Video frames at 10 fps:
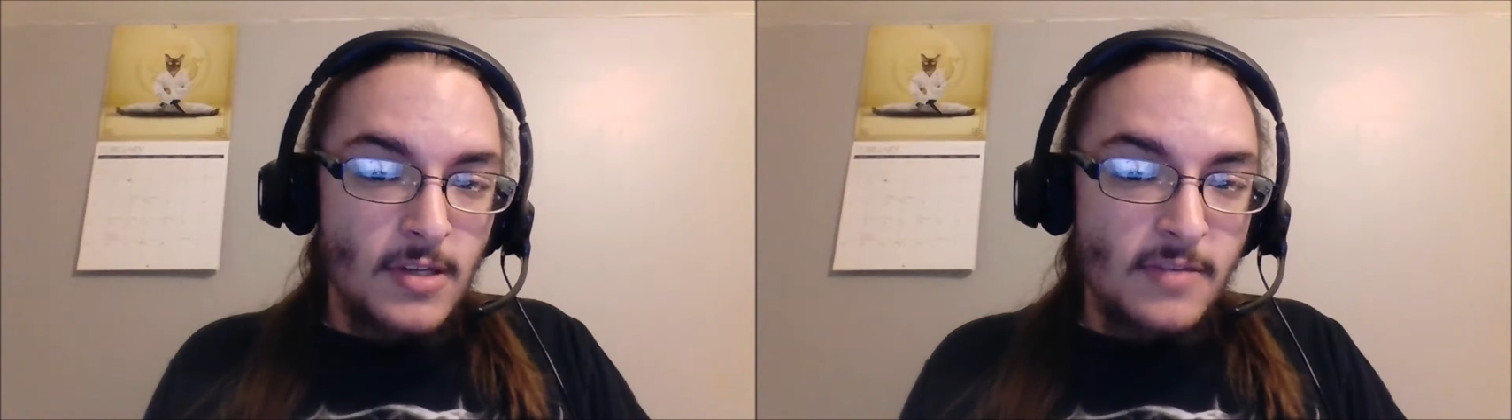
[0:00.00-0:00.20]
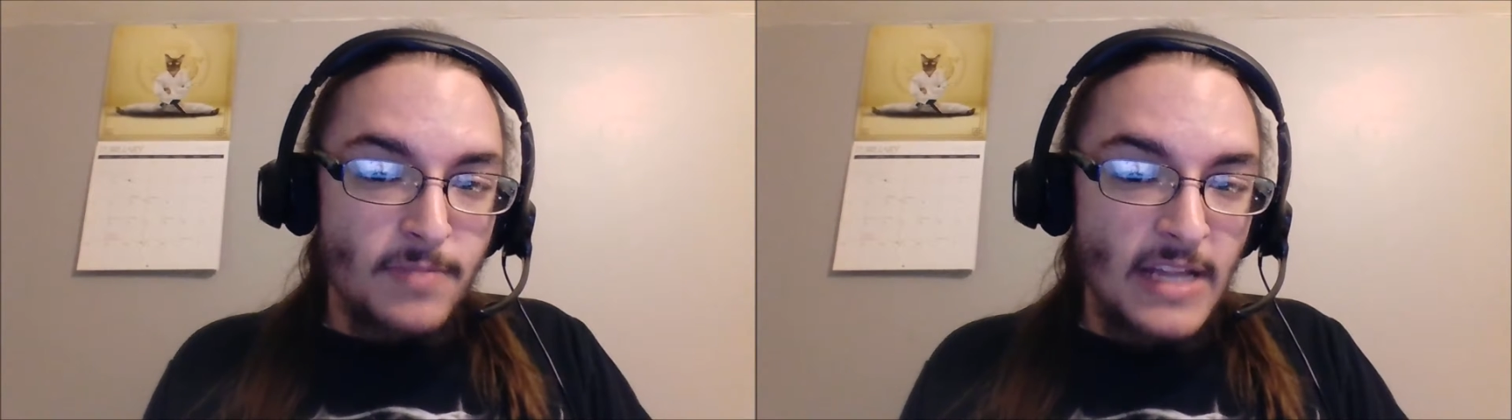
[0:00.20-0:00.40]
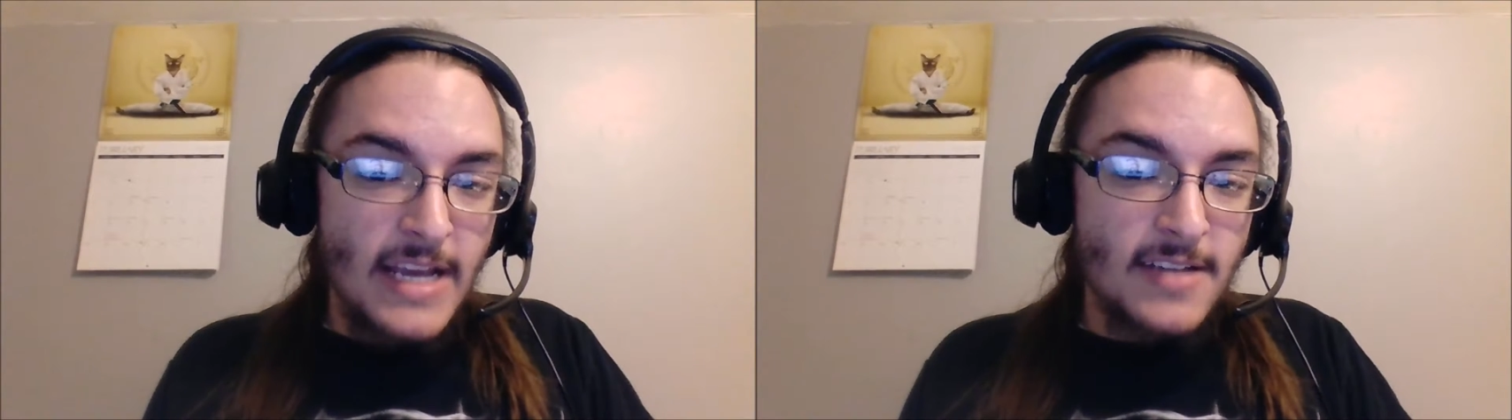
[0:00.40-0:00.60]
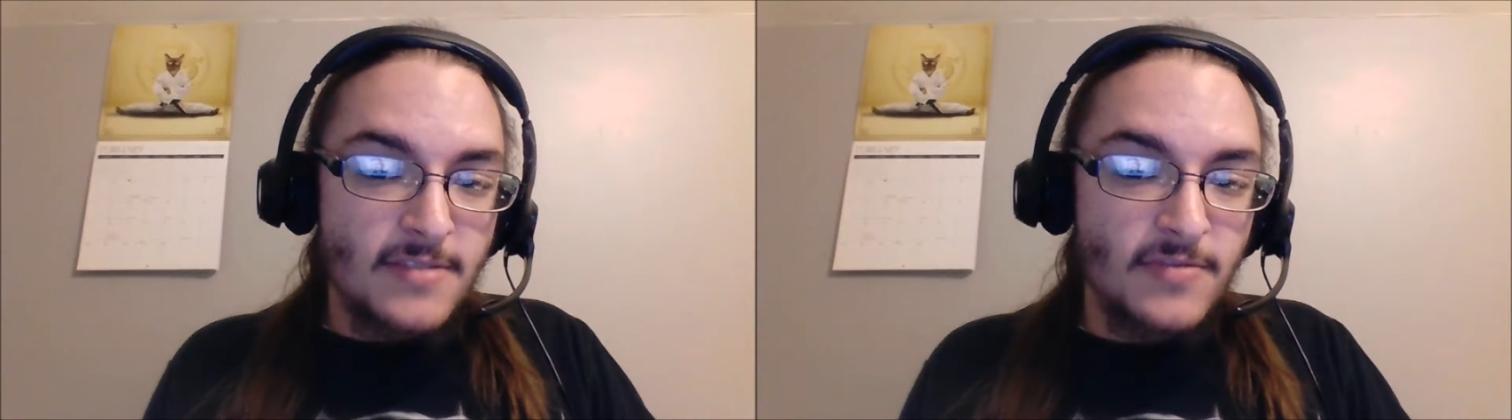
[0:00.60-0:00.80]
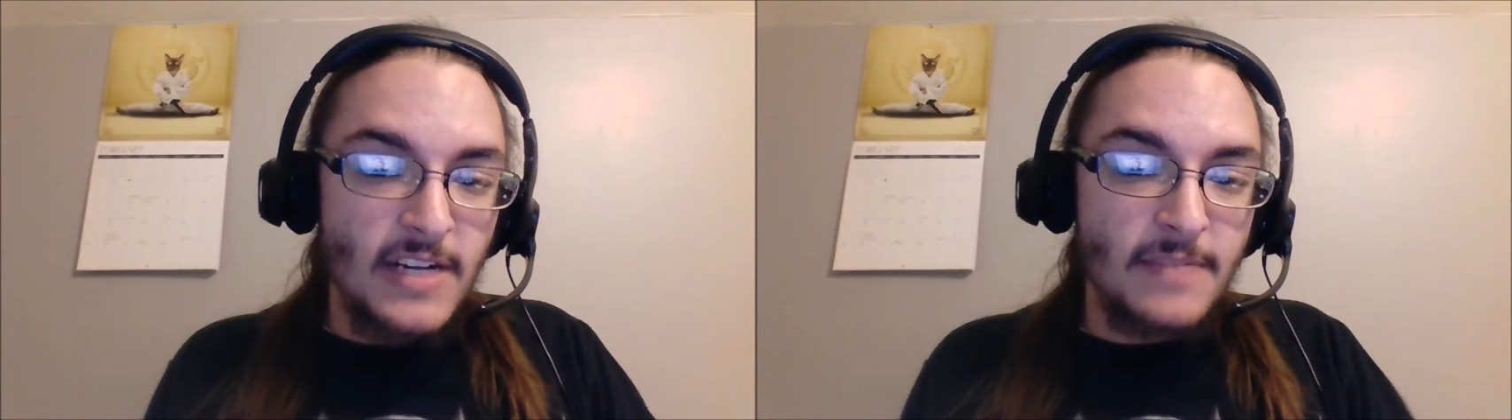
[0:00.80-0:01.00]
play as
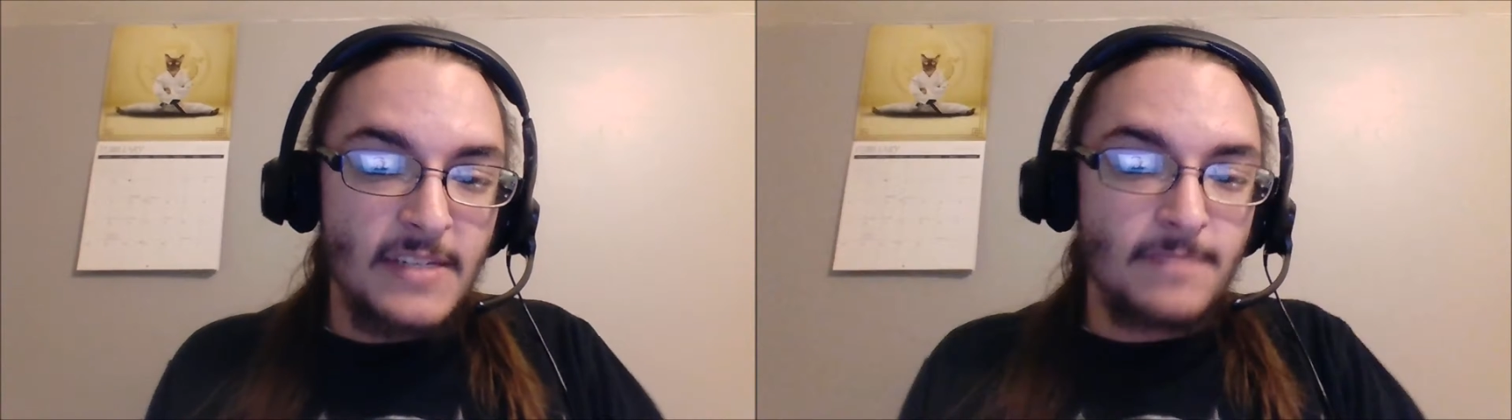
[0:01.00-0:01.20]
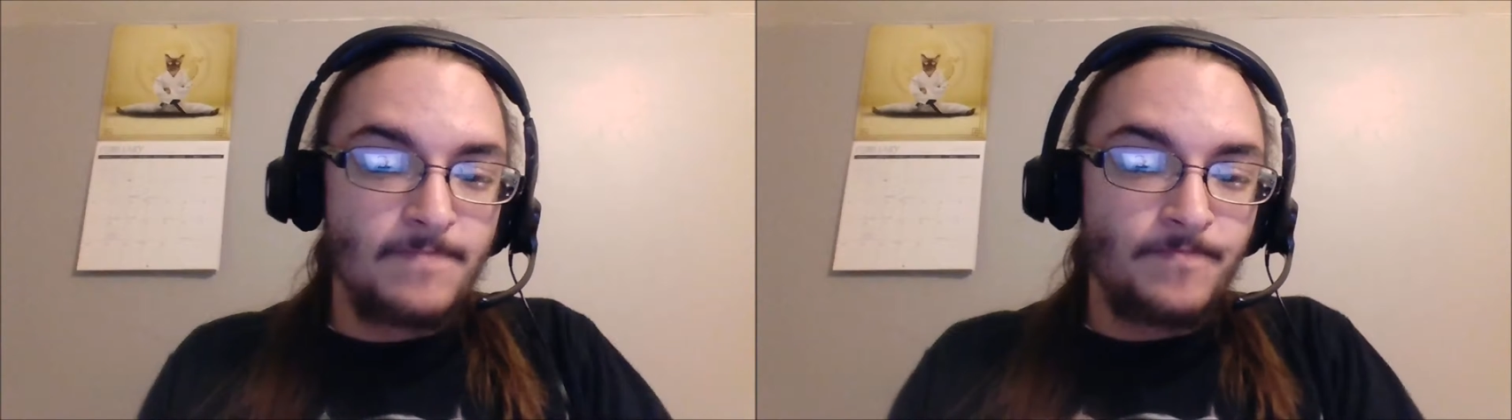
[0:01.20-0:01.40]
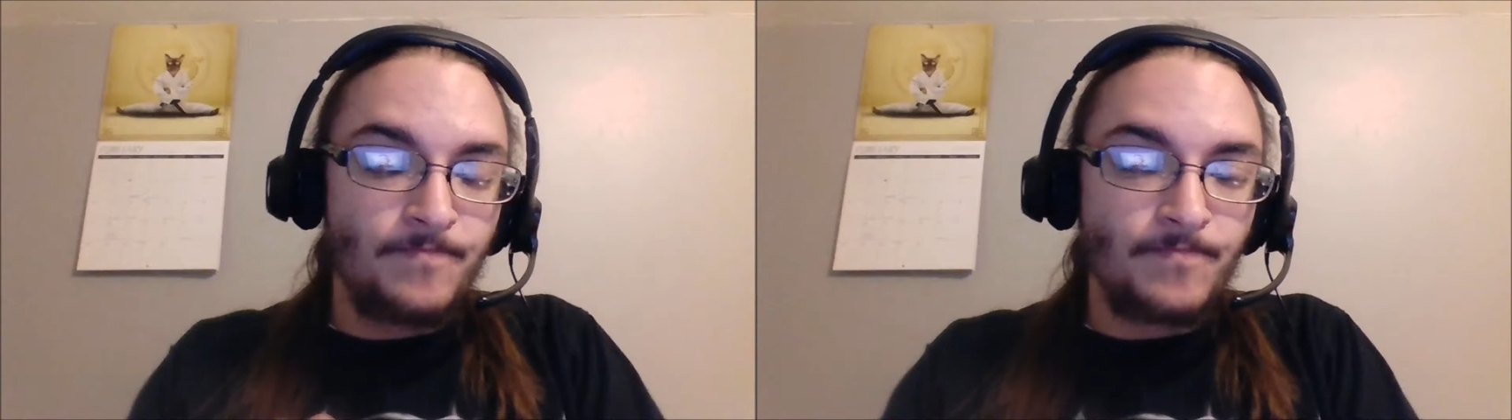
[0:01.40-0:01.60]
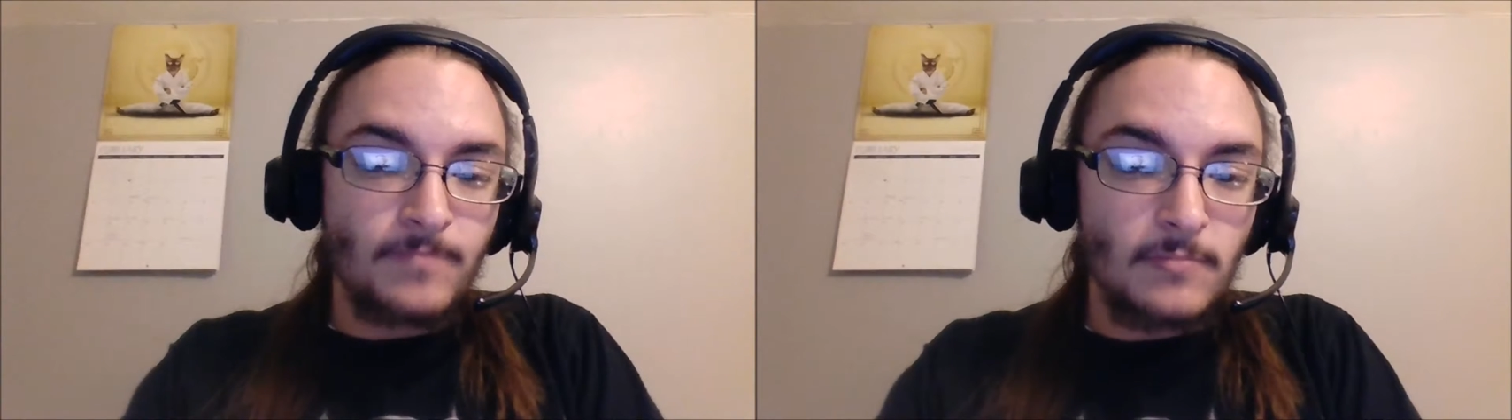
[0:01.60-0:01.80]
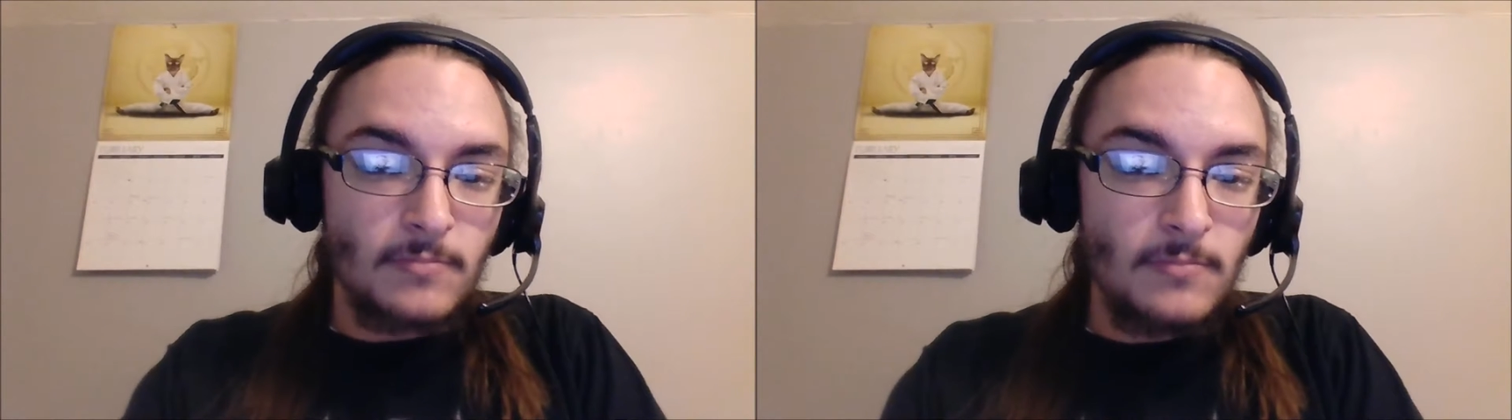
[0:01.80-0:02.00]
Freeman,
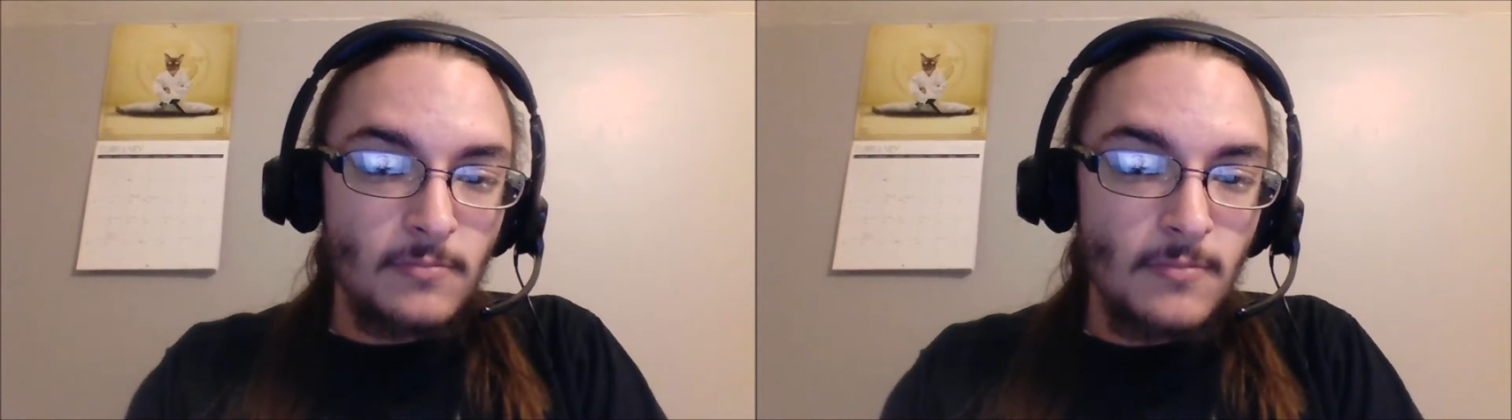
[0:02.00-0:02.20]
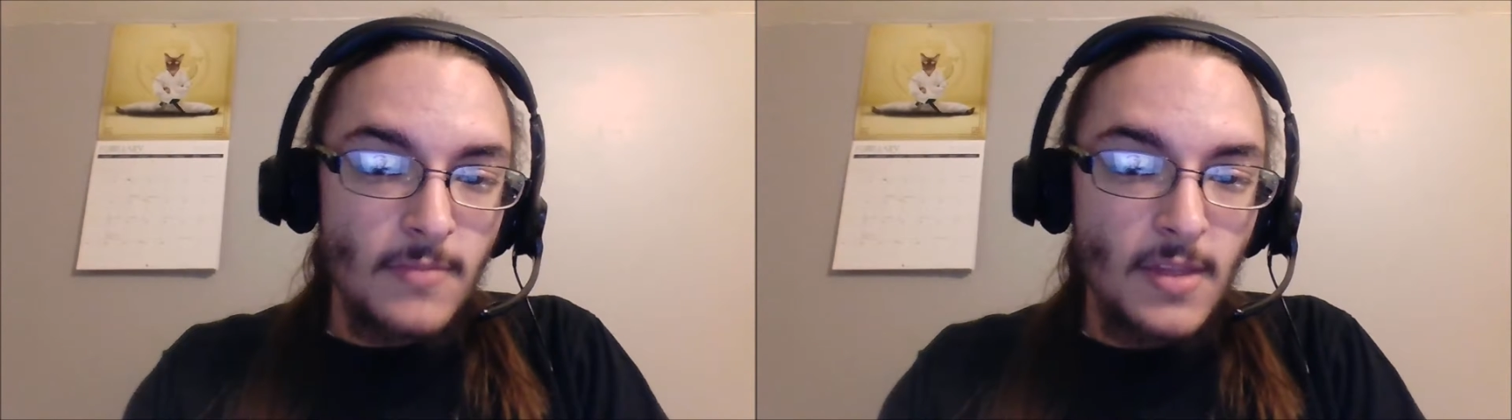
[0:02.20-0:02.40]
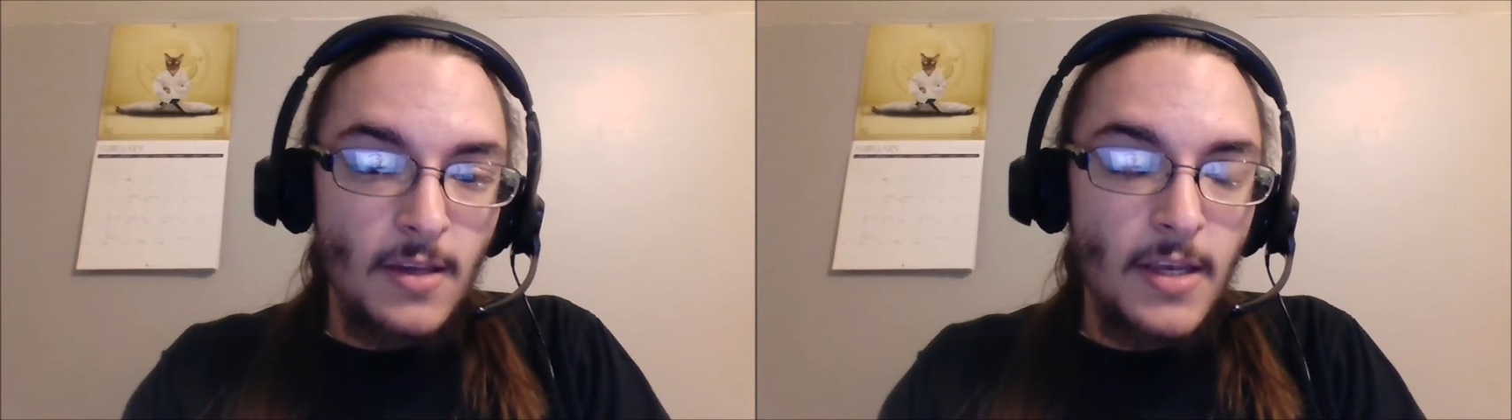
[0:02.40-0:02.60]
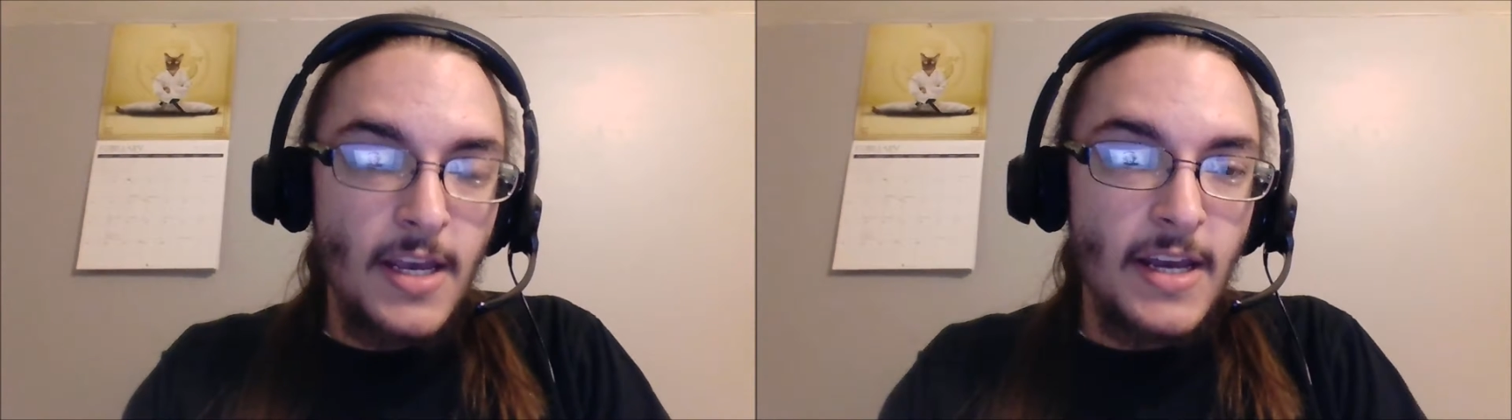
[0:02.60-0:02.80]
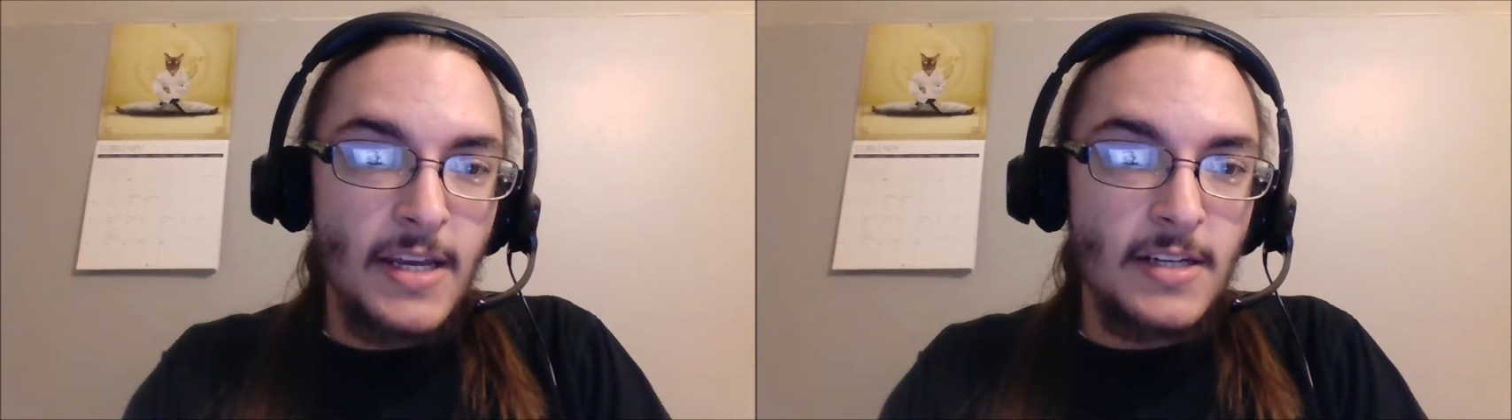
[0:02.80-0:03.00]

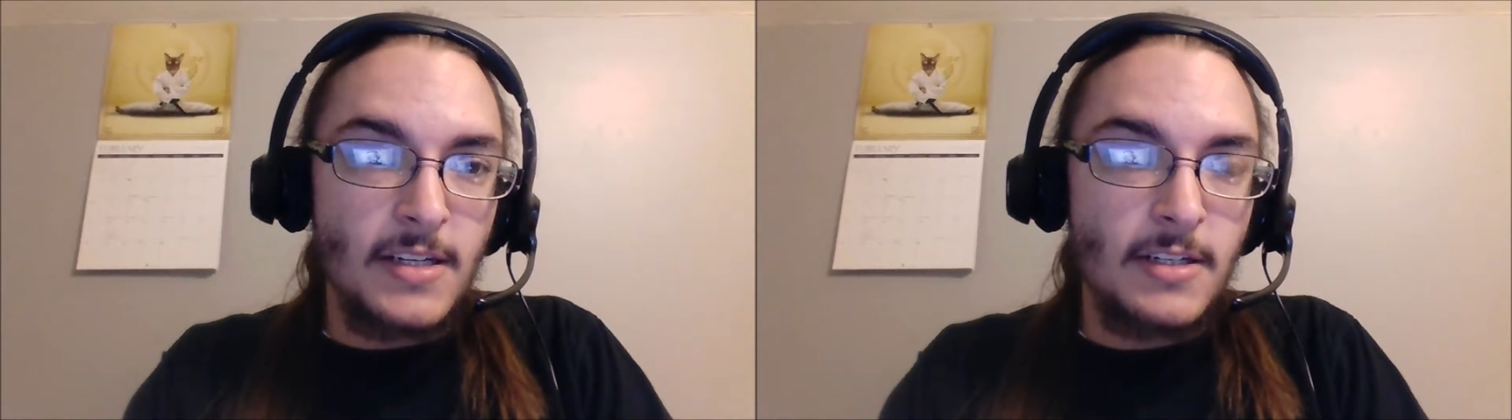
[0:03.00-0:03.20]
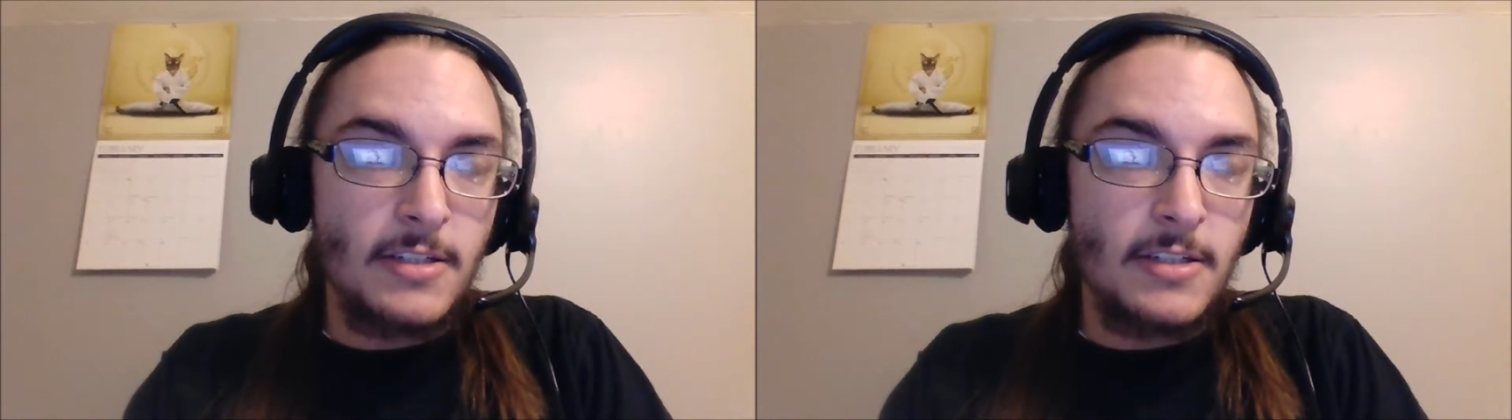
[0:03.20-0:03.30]
and